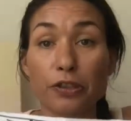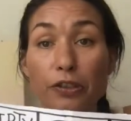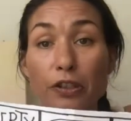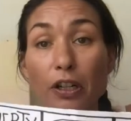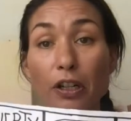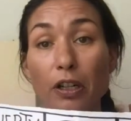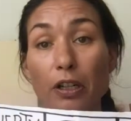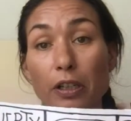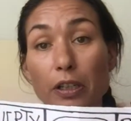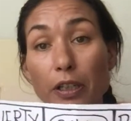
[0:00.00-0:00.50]

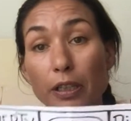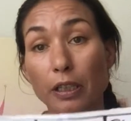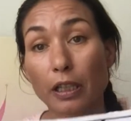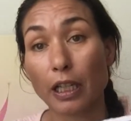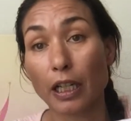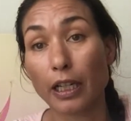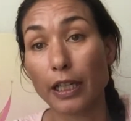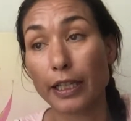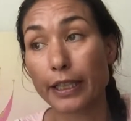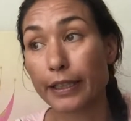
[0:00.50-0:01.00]
dark,
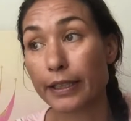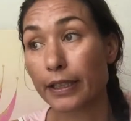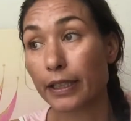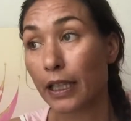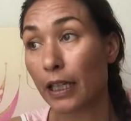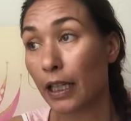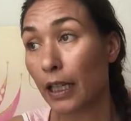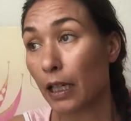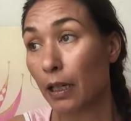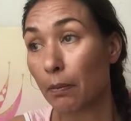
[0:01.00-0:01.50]
light,
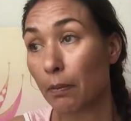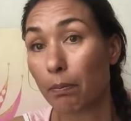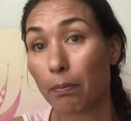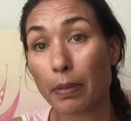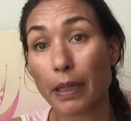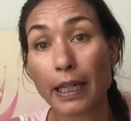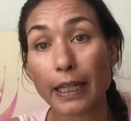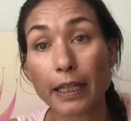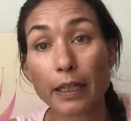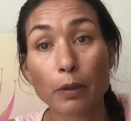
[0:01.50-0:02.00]

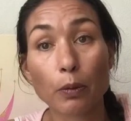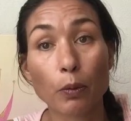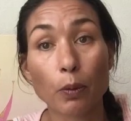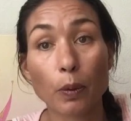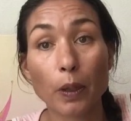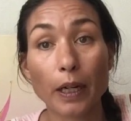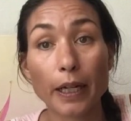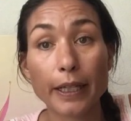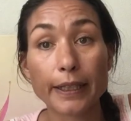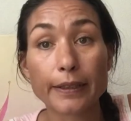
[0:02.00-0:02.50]
black,
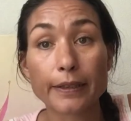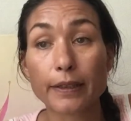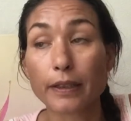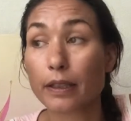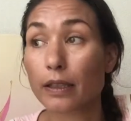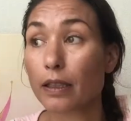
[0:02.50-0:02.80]
white.